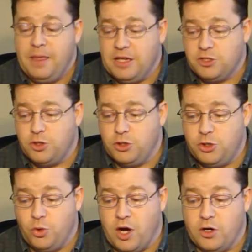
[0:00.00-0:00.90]
is good
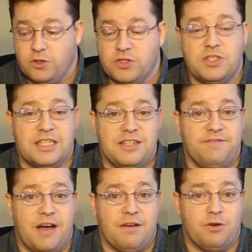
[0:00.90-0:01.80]
to
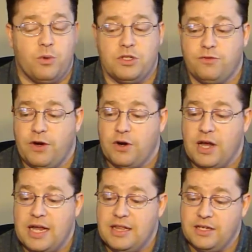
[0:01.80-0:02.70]
165 degrees
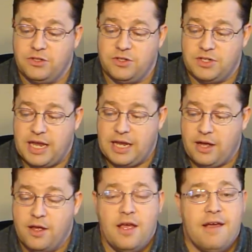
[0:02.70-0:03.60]
Fahrenheit. This is a
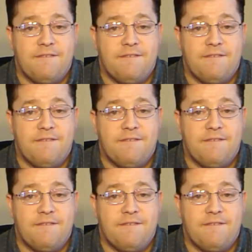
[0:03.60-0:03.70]
uh,